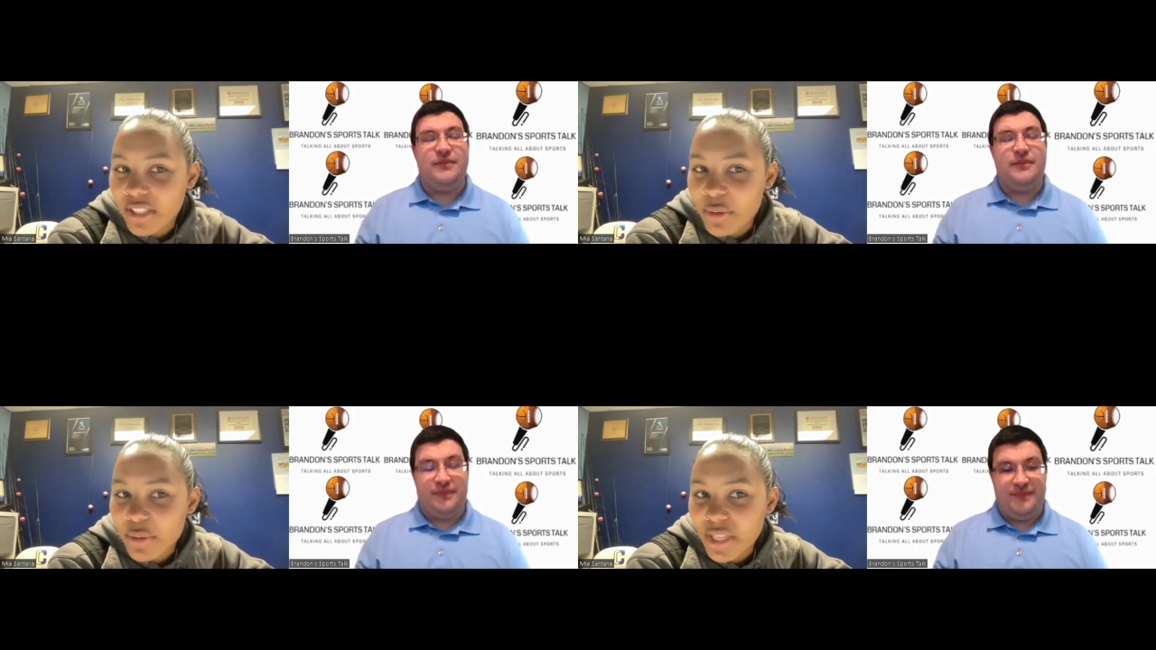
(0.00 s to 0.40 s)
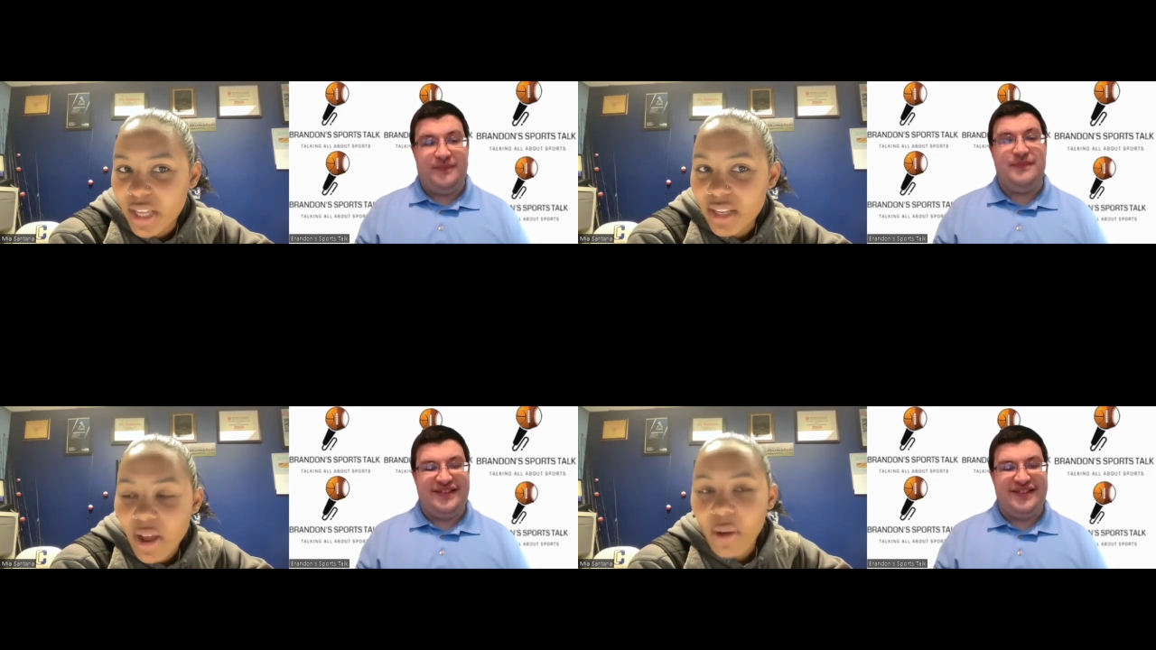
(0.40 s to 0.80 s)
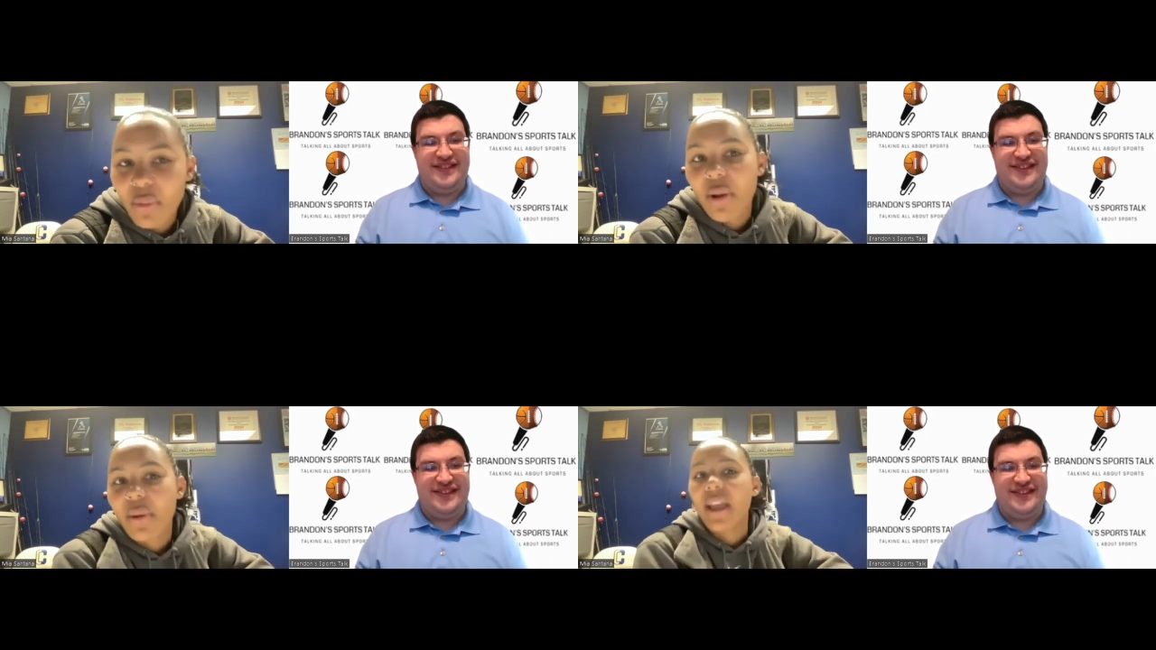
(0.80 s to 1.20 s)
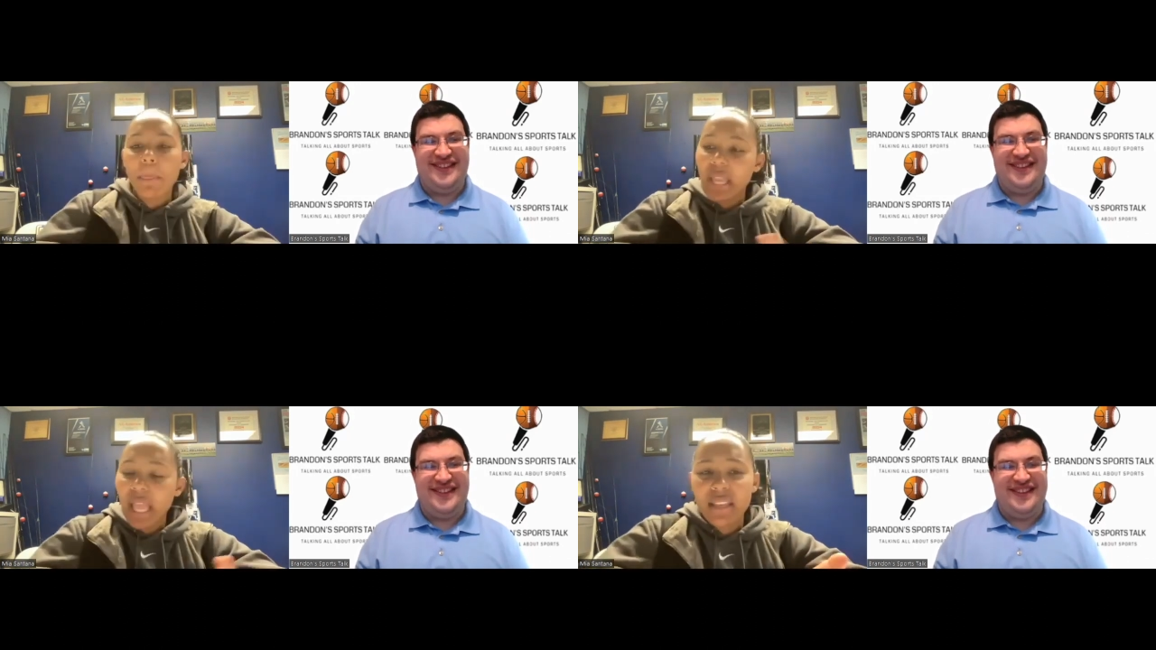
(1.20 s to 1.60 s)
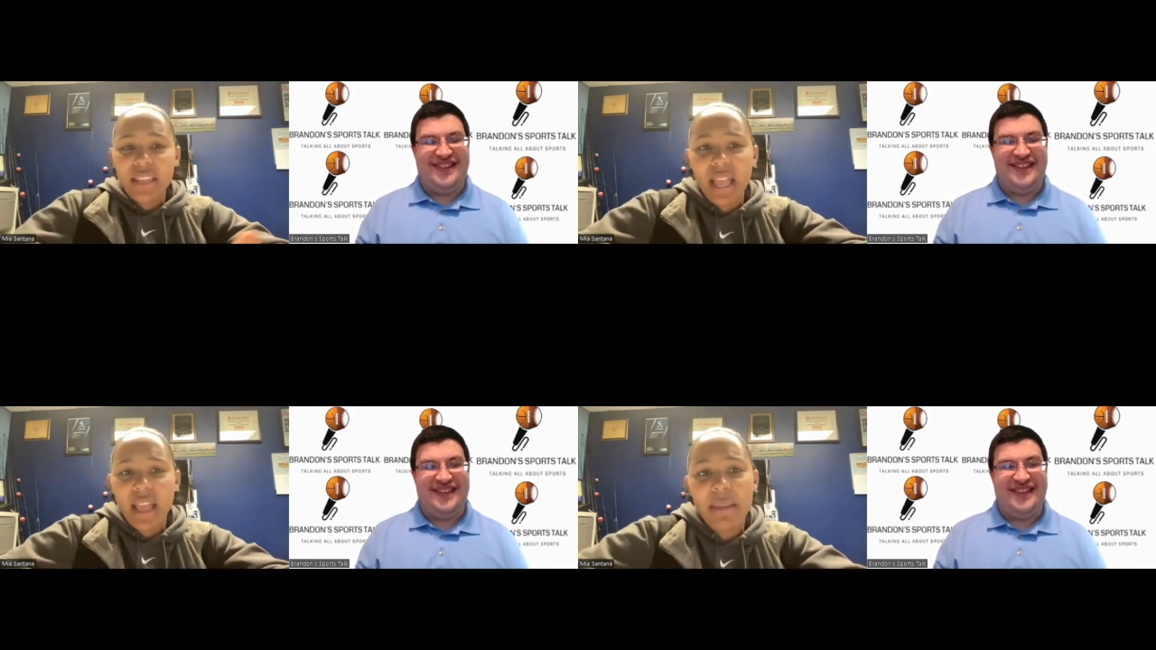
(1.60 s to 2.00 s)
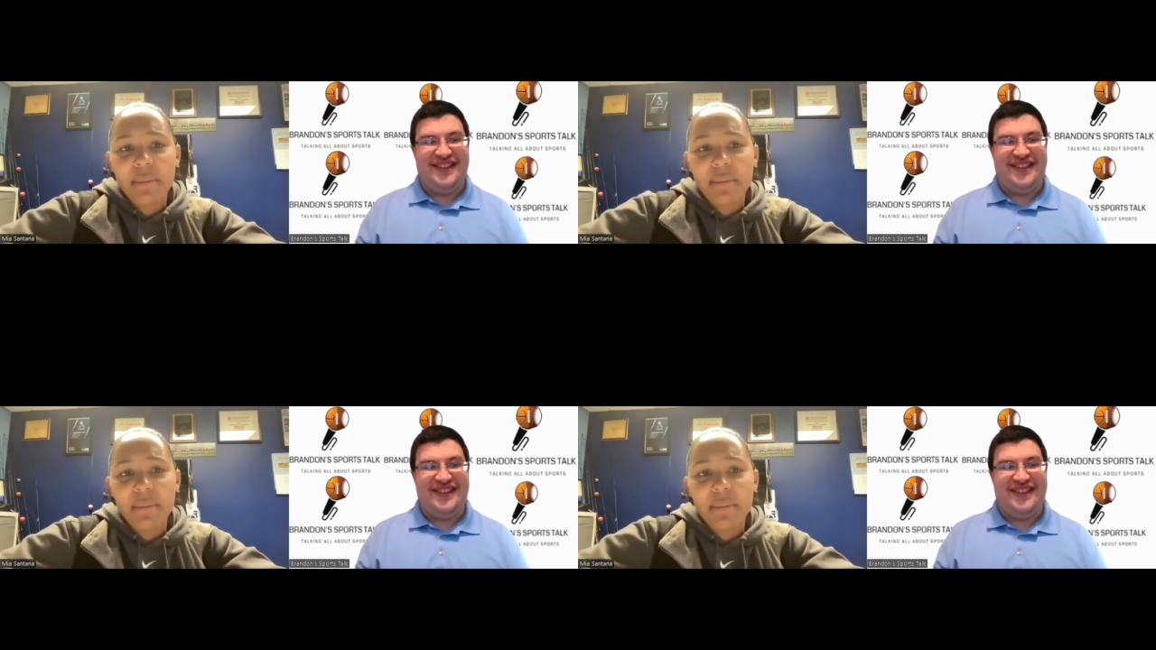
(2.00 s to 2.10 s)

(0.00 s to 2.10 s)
Speaker 1: Is that what you said? Oh, okay. Again, yeah.